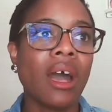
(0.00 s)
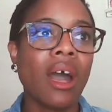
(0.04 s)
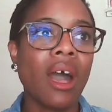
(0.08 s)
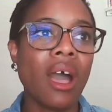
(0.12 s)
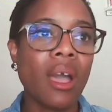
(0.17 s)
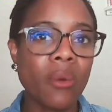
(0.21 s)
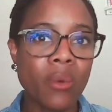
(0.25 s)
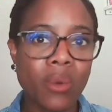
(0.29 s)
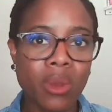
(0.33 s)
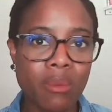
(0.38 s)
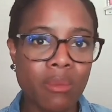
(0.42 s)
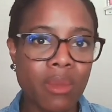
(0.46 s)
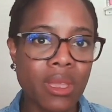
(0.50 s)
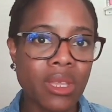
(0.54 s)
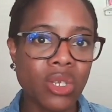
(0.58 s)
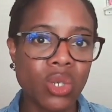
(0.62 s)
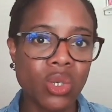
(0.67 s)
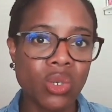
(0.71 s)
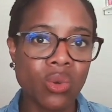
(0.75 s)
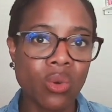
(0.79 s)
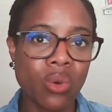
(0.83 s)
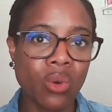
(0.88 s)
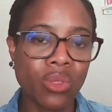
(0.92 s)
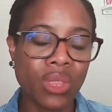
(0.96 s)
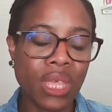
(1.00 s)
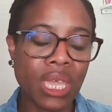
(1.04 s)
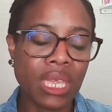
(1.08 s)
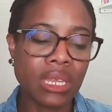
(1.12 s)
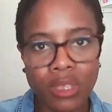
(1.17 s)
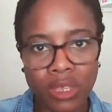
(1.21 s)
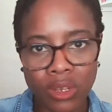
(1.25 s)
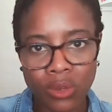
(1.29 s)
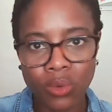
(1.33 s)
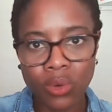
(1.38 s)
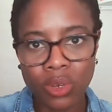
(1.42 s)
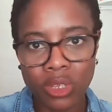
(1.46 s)
I want to make sure
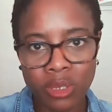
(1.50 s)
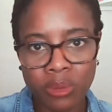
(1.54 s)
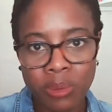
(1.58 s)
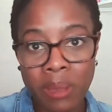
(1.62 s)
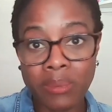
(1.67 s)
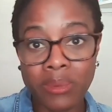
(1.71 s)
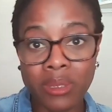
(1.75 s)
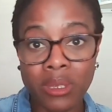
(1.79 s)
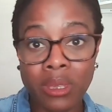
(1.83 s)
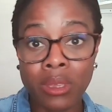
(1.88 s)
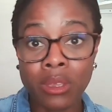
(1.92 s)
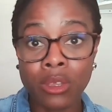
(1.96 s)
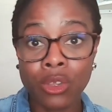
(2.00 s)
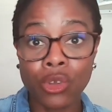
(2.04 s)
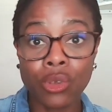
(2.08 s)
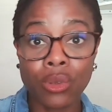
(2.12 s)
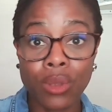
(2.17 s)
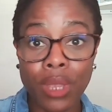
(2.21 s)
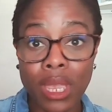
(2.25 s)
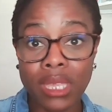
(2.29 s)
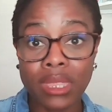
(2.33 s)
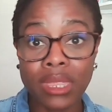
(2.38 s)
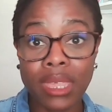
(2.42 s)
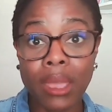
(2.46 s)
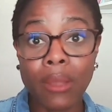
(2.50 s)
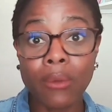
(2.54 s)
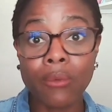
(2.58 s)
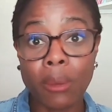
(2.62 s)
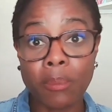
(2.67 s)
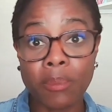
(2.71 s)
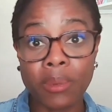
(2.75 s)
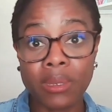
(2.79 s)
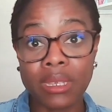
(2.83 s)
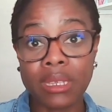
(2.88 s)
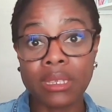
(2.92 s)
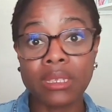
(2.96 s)
that in order to be able to create that
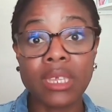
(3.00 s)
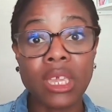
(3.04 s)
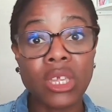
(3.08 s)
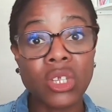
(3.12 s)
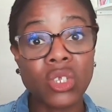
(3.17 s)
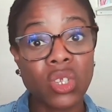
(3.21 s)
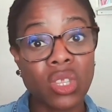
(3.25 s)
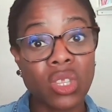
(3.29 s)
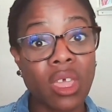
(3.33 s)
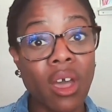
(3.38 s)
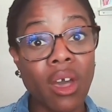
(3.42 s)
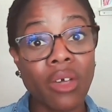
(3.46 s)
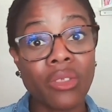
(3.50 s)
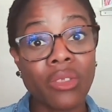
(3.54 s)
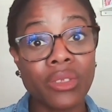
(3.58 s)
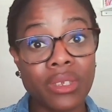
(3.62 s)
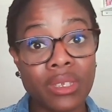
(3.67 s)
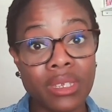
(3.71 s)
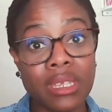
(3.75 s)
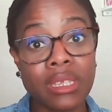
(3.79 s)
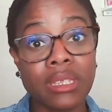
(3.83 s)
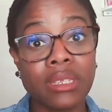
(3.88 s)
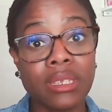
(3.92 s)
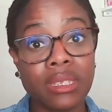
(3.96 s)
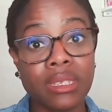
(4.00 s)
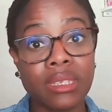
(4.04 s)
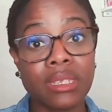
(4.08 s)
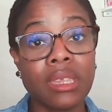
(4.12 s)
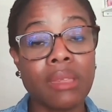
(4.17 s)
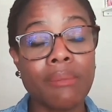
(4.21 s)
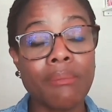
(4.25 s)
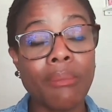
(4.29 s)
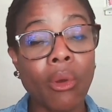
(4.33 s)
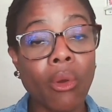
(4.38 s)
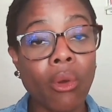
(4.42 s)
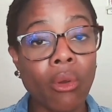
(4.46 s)
representation that others need to
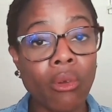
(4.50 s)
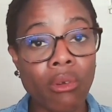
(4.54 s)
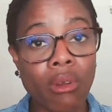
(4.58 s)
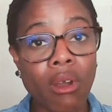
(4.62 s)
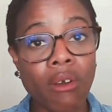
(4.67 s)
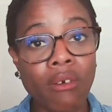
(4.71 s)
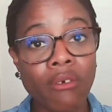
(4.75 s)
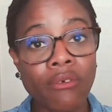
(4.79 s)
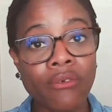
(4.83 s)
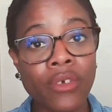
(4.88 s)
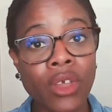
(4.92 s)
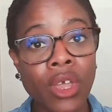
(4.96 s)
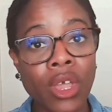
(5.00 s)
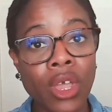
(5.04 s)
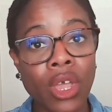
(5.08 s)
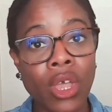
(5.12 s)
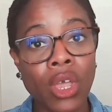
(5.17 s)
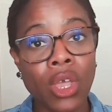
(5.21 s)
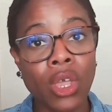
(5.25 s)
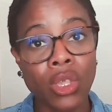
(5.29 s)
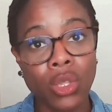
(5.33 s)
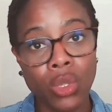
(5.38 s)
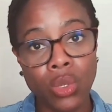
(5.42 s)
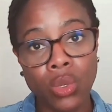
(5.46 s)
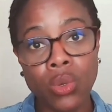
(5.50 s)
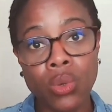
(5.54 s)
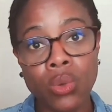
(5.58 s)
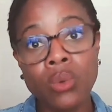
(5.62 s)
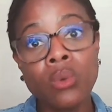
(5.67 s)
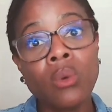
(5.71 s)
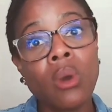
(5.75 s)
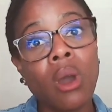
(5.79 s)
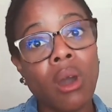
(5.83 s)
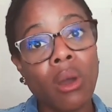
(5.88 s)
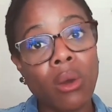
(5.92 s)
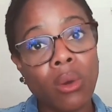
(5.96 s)
see more of,
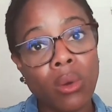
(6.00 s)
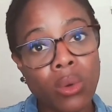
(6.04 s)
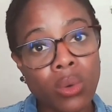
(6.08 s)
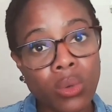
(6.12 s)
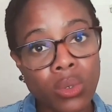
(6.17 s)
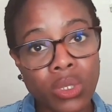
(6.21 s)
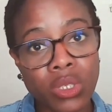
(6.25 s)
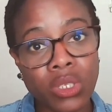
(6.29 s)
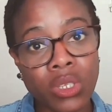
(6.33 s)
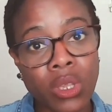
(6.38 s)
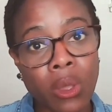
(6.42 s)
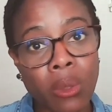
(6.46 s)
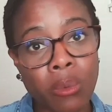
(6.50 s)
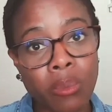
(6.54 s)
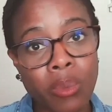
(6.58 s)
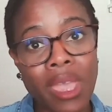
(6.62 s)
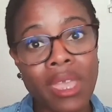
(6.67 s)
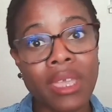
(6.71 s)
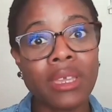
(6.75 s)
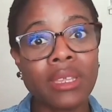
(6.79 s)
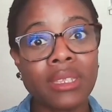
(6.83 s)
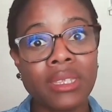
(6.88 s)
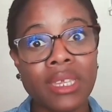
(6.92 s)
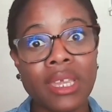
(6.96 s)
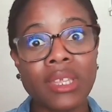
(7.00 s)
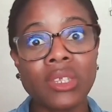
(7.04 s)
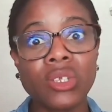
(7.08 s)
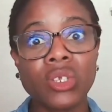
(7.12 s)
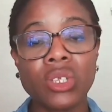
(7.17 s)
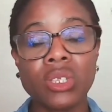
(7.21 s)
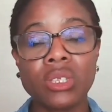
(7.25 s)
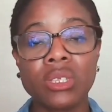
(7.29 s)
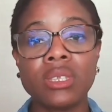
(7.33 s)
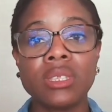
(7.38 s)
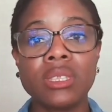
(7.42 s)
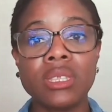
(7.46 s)
you are also paying
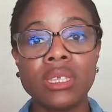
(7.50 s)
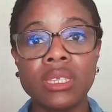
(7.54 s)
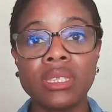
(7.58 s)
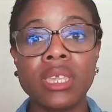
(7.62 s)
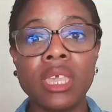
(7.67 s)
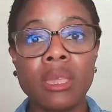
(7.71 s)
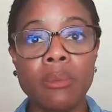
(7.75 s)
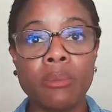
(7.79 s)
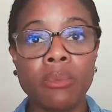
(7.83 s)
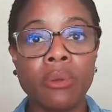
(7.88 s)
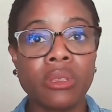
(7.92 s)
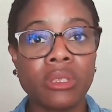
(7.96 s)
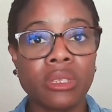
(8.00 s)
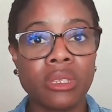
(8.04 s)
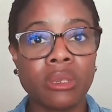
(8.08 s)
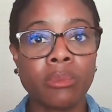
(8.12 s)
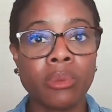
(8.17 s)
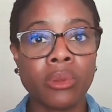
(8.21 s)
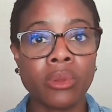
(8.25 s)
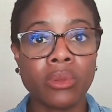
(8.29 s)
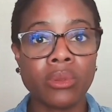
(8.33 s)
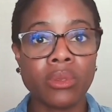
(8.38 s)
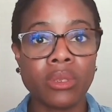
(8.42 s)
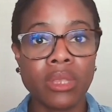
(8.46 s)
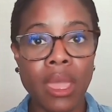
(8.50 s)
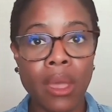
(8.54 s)
attention to these key principles.